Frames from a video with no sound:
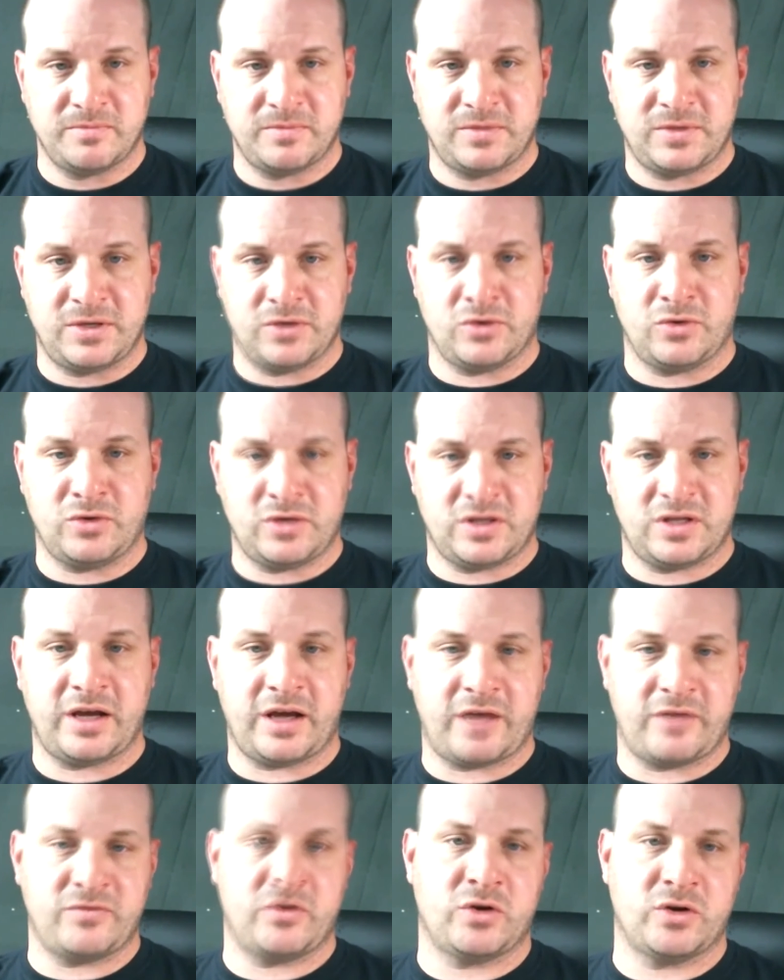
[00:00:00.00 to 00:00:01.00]
The only thing
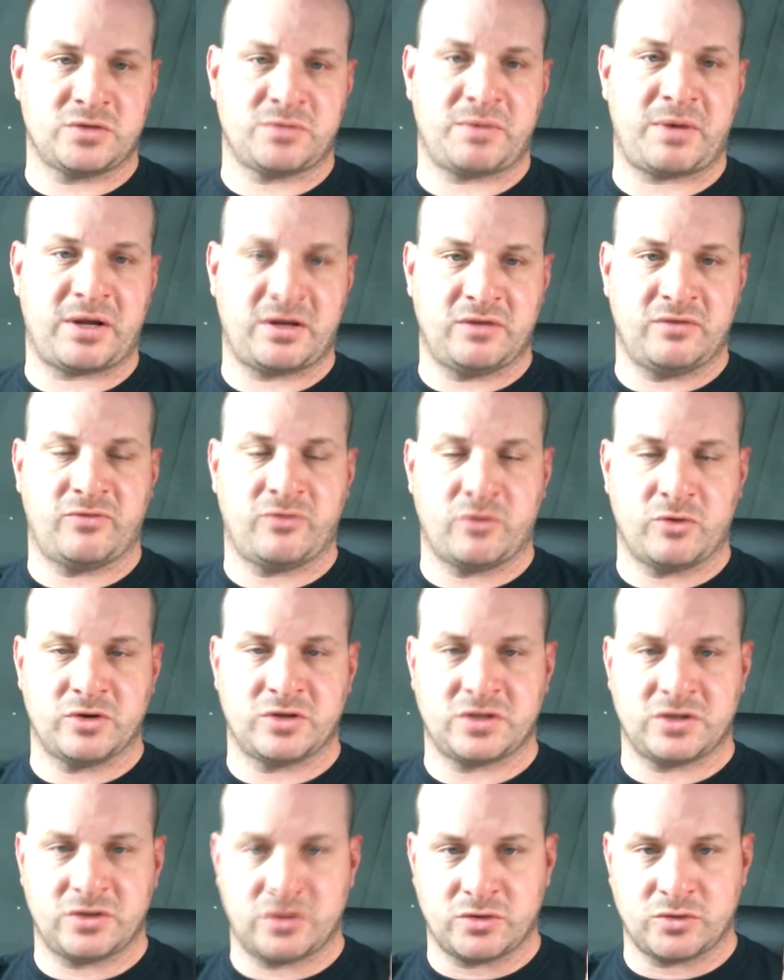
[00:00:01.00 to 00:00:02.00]
I've noticed about the
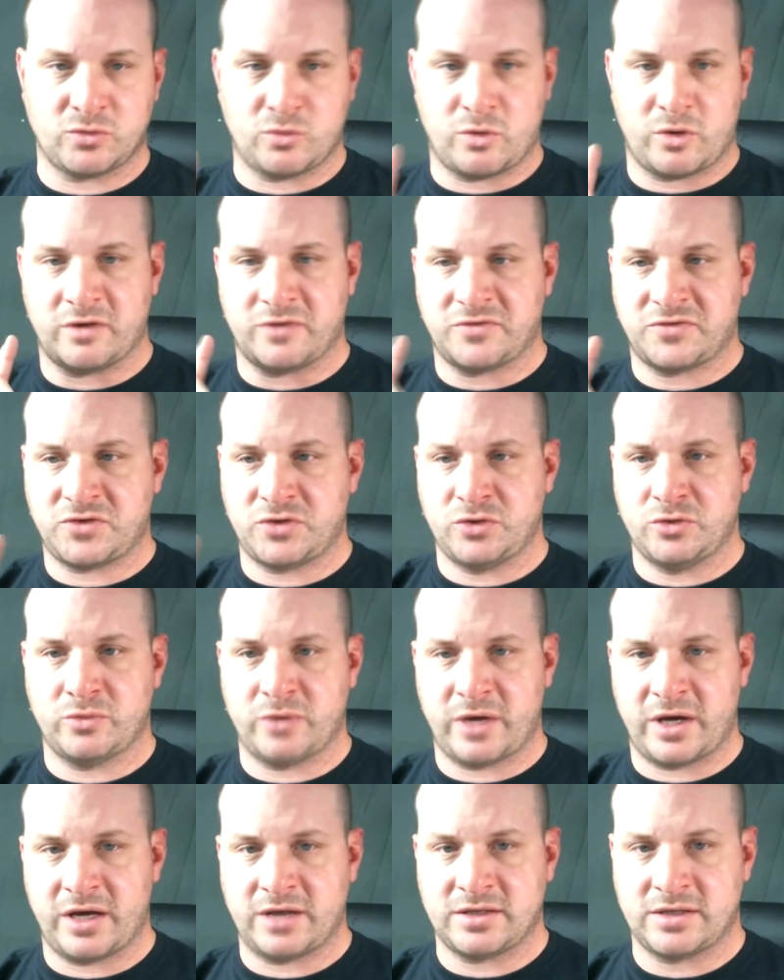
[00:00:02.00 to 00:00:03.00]
Enforcers, it goes one of two
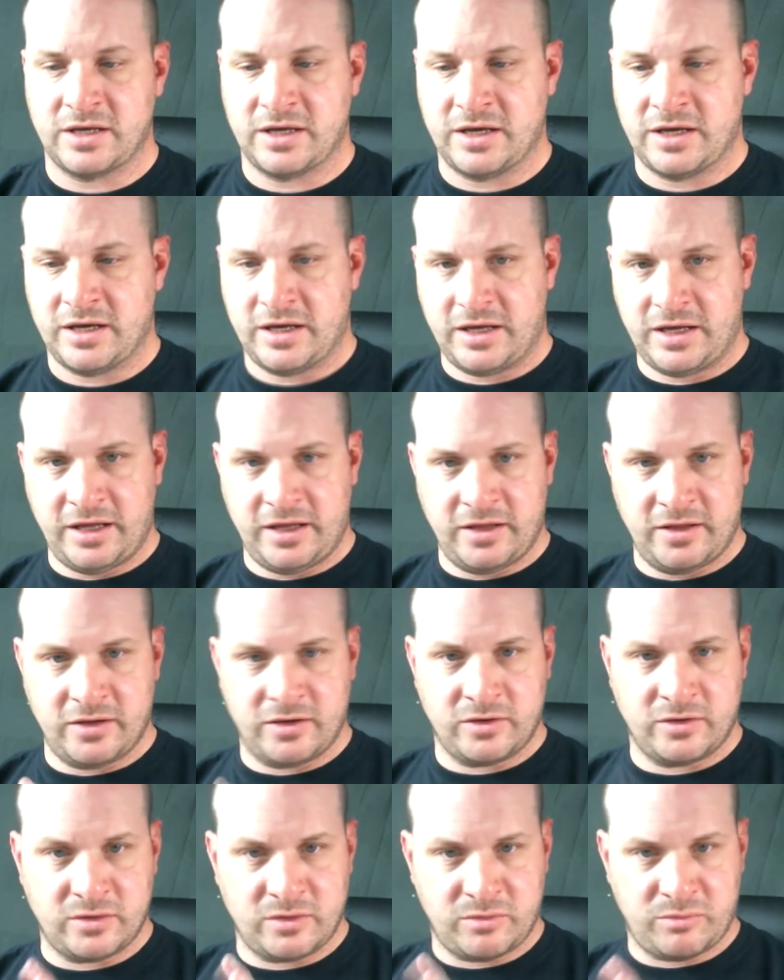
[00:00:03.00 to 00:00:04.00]
ways.
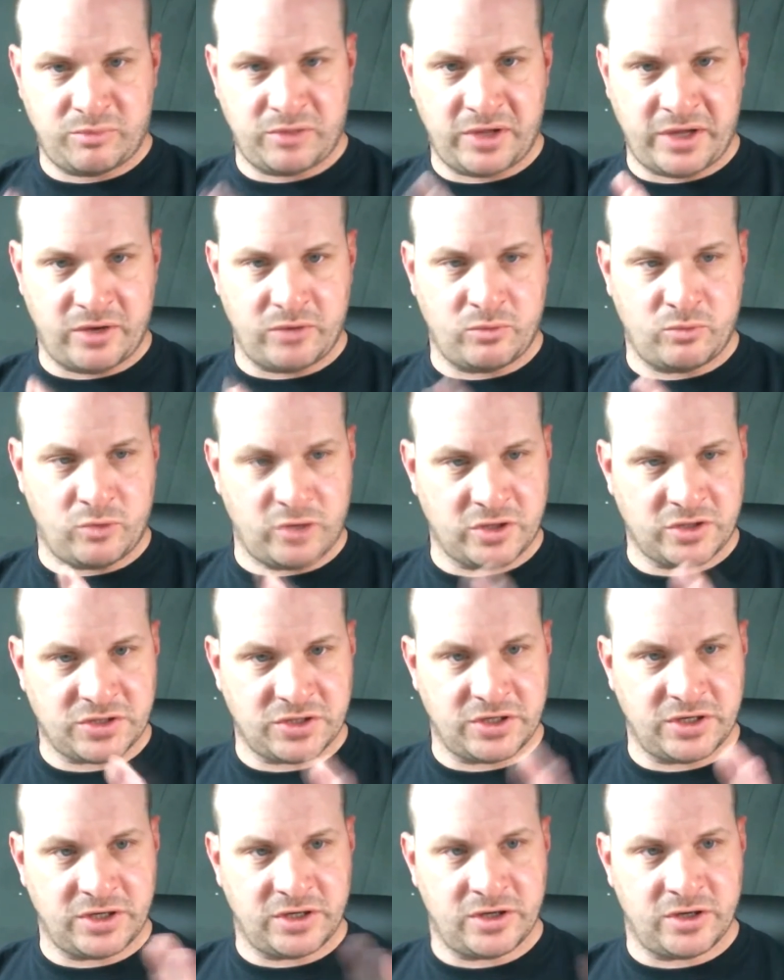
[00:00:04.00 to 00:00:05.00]
Either the plan works
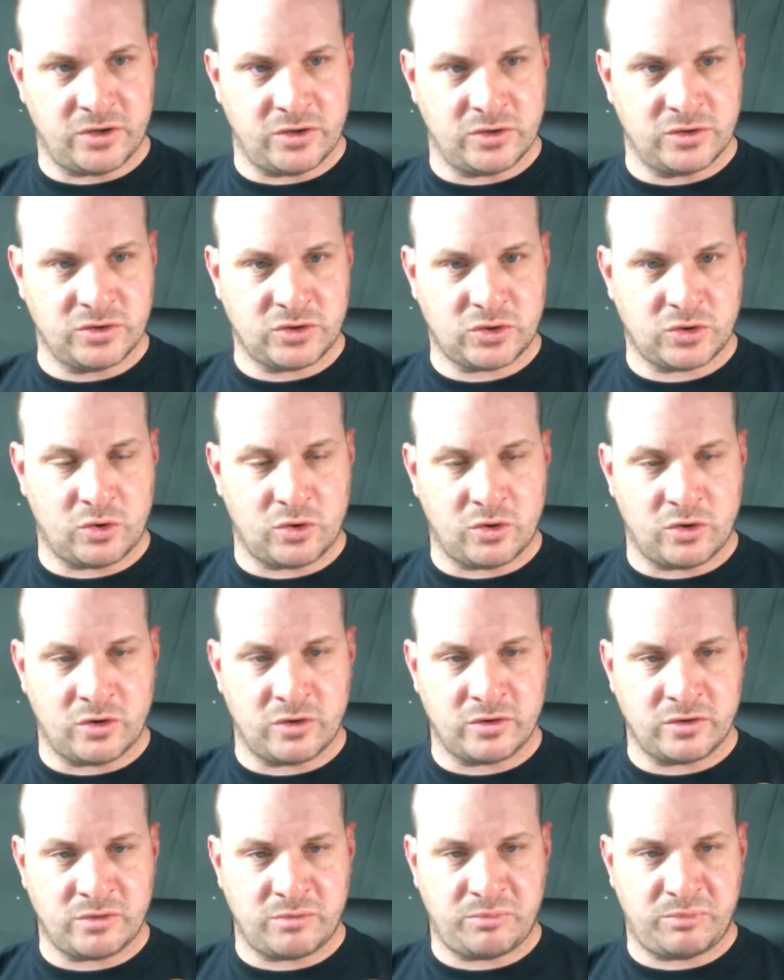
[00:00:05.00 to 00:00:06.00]
and it goes,
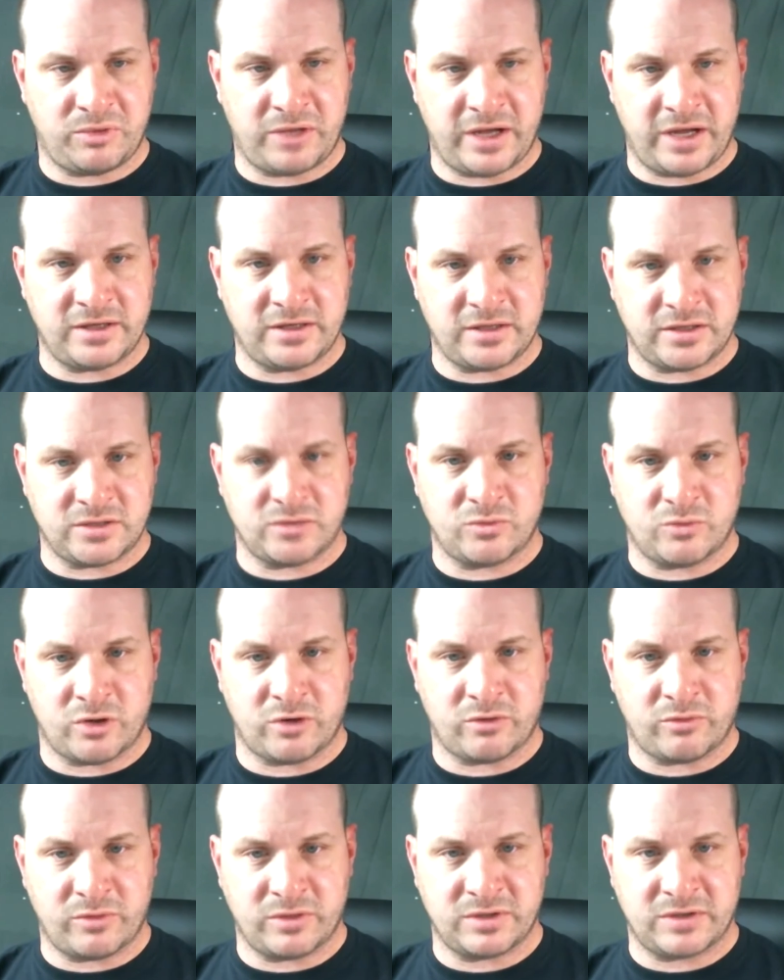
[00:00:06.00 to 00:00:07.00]
or the plan doesn't
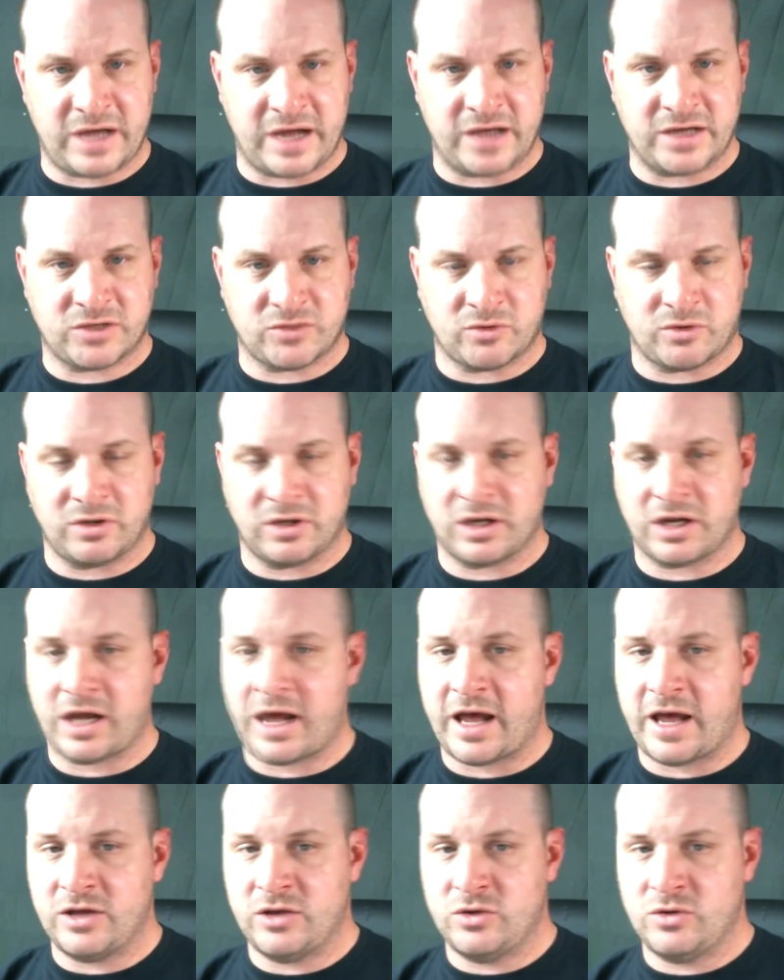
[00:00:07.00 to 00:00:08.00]
work with dice rolling
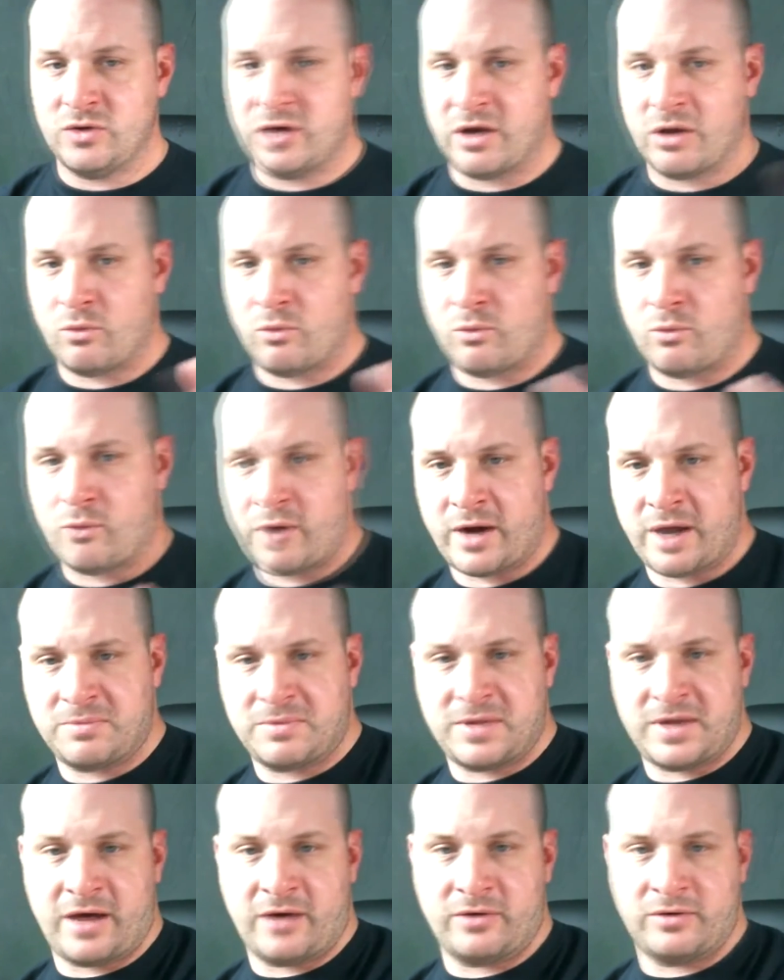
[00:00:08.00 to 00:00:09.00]
and you get
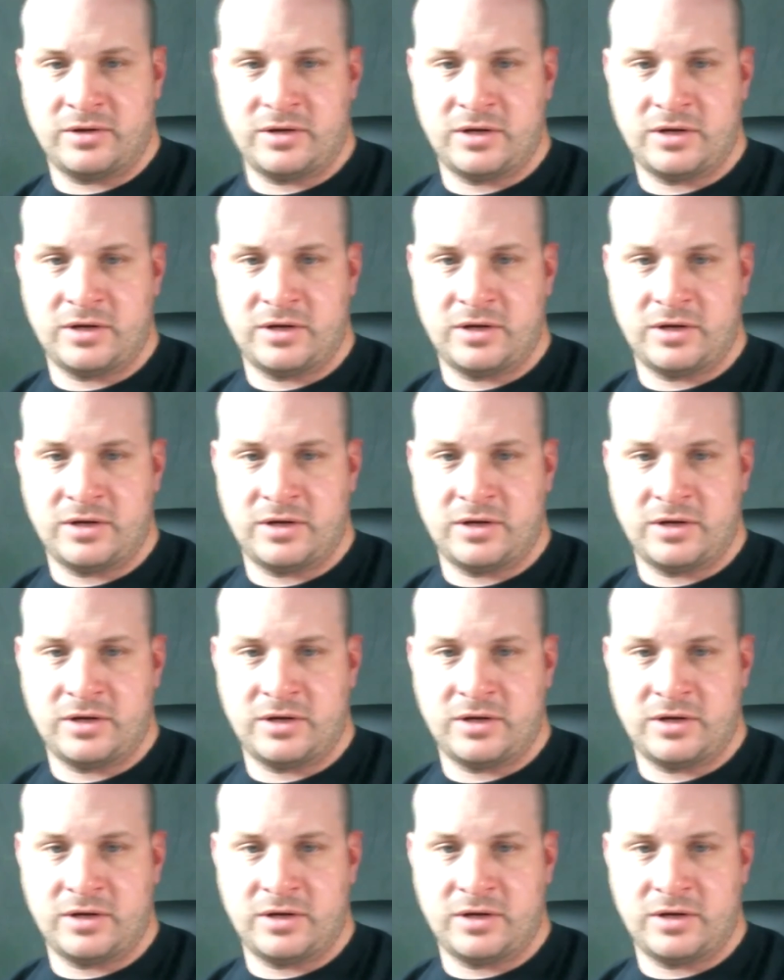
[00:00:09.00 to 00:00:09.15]
wiped out.